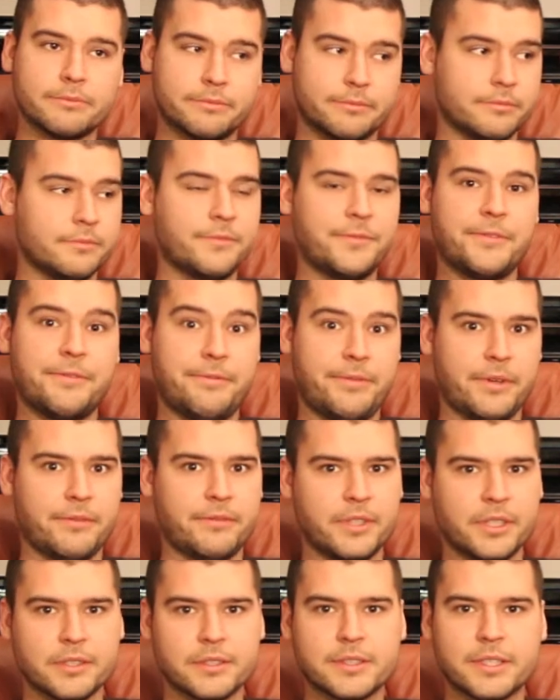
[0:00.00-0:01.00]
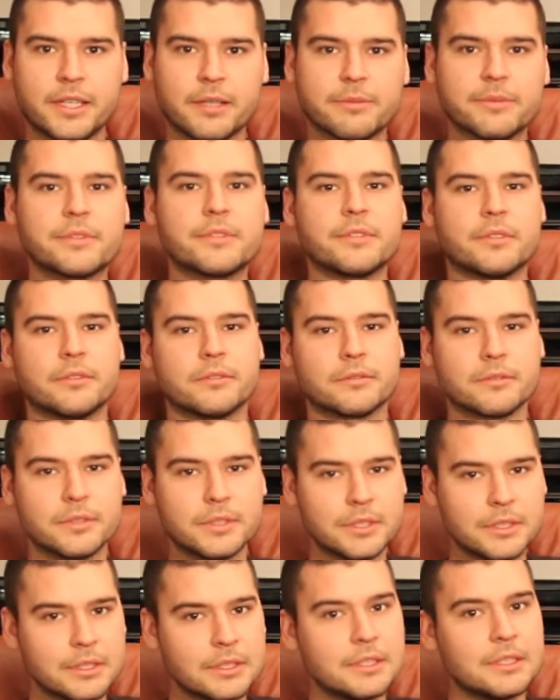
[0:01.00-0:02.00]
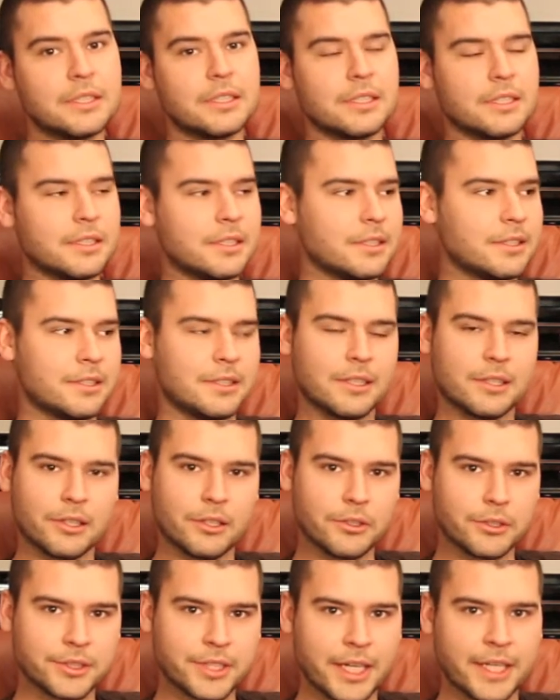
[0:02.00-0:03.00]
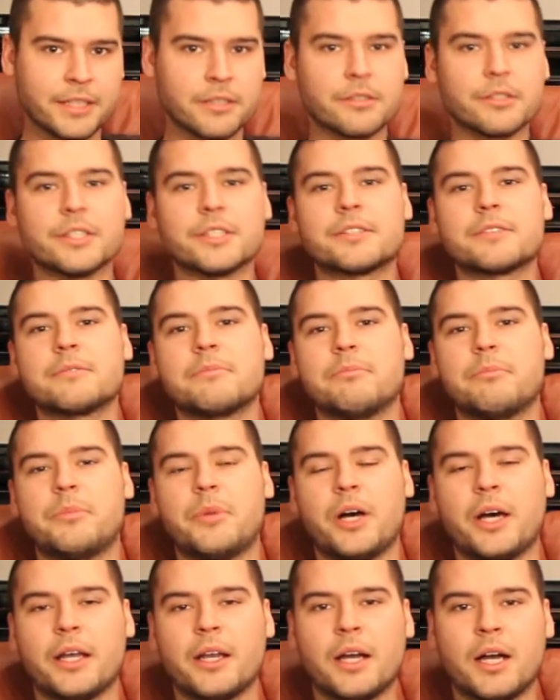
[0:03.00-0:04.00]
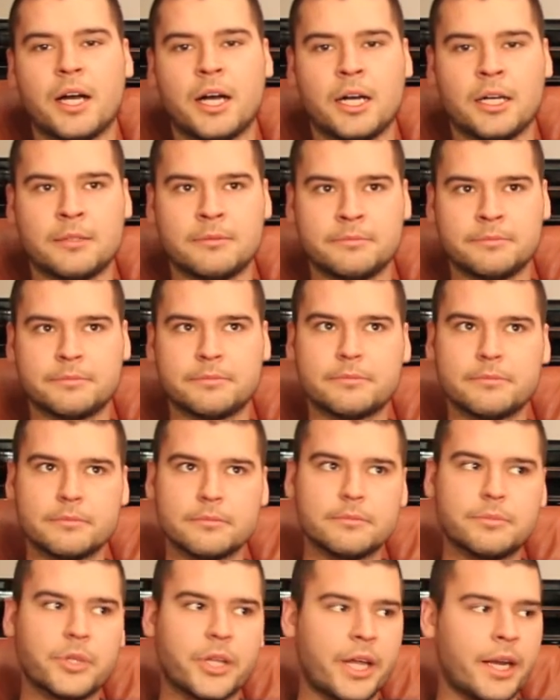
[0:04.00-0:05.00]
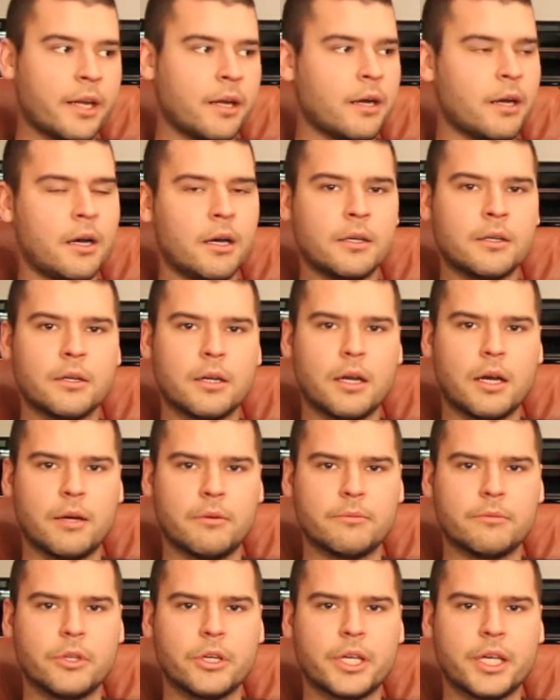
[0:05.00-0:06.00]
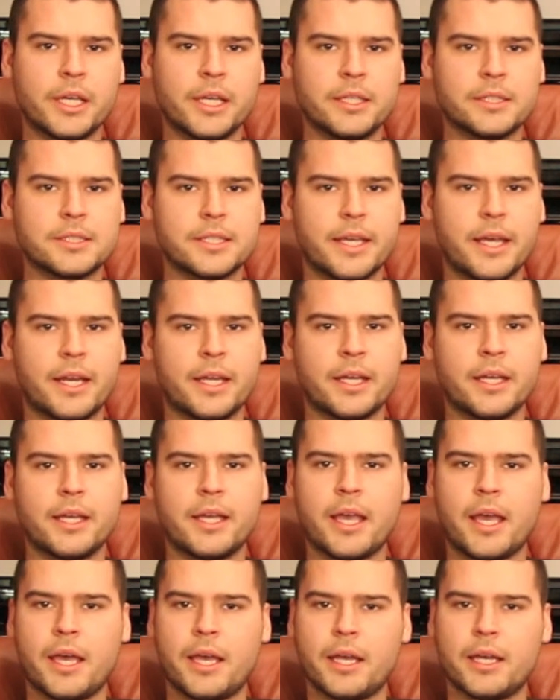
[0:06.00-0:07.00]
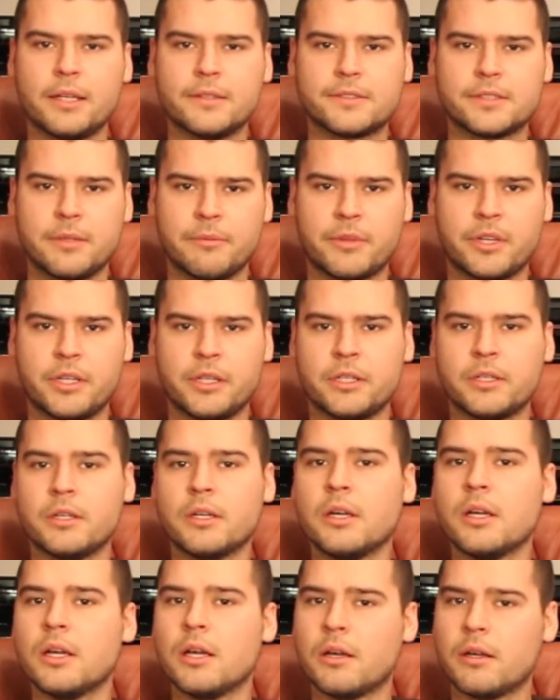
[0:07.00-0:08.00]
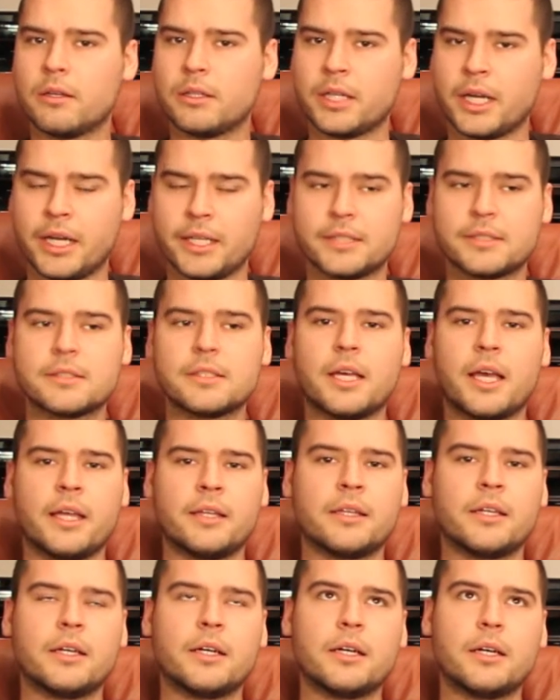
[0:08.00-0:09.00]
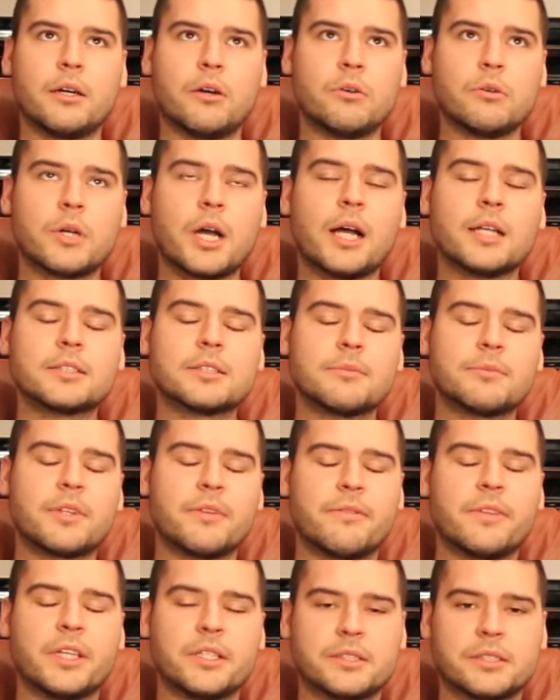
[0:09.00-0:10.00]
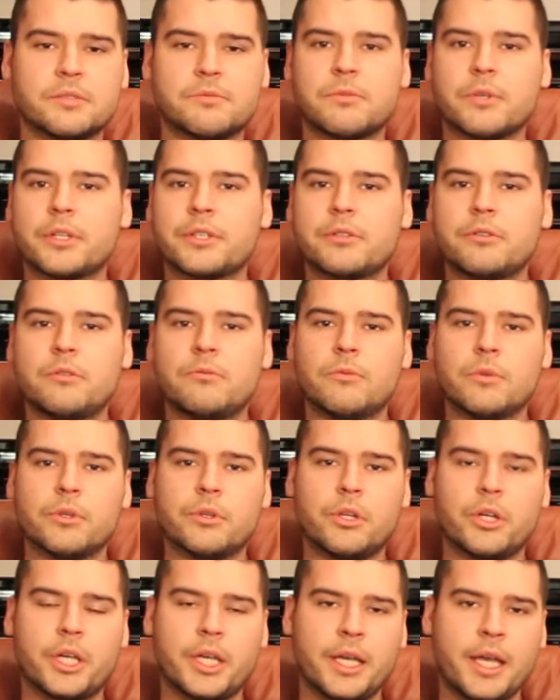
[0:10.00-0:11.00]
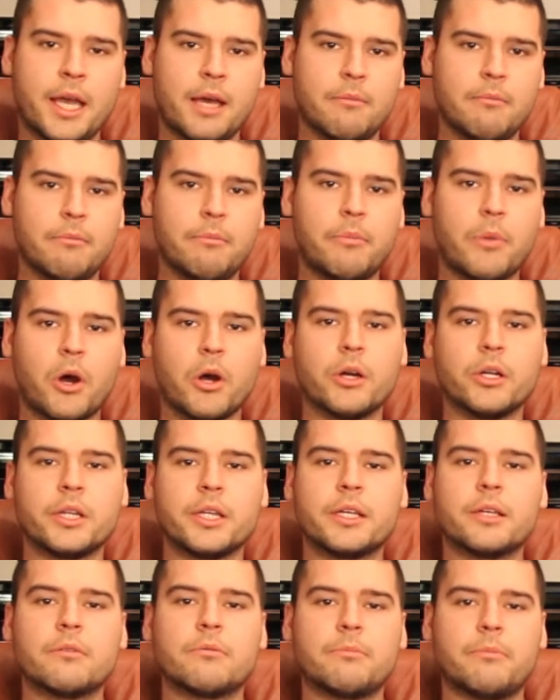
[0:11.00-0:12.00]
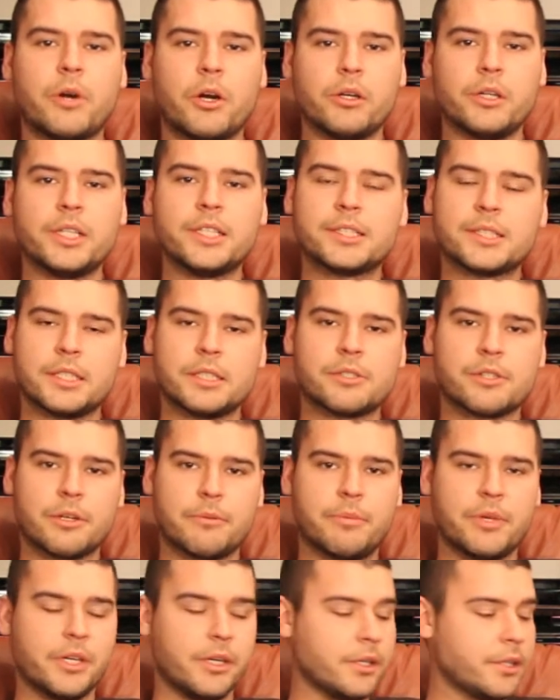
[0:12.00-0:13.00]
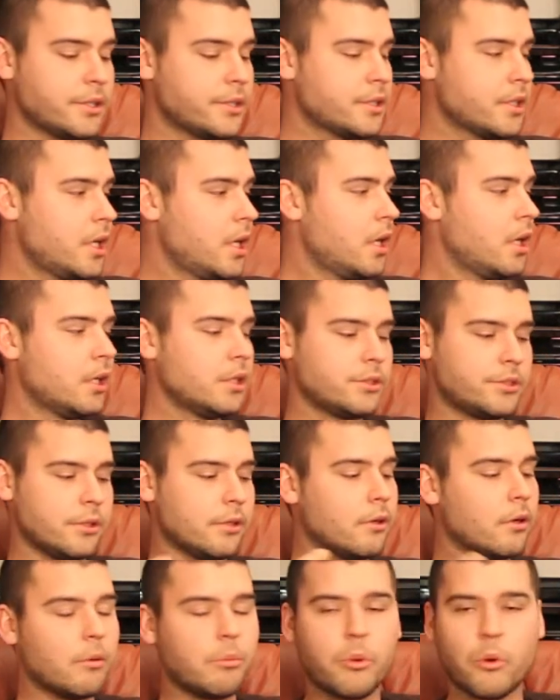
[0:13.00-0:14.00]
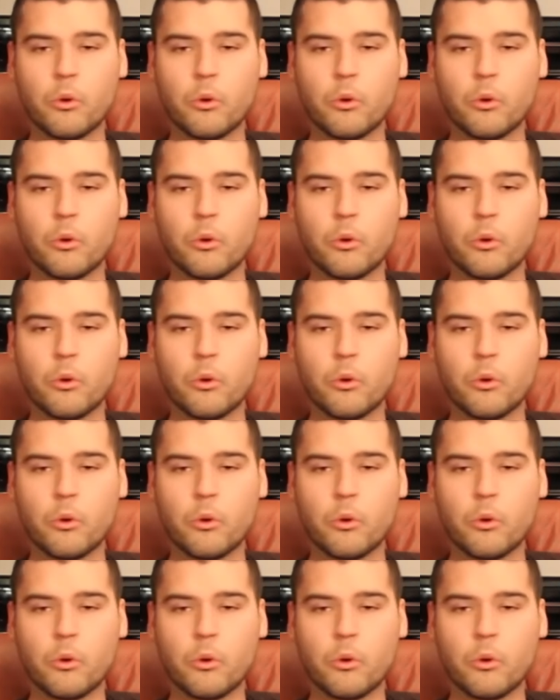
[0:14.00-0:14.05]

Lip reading: 50 sips. So a little dangerous, but I'm looking into getting a keg of something nice. And the whole concept of this is we're looking at barley centric beers. So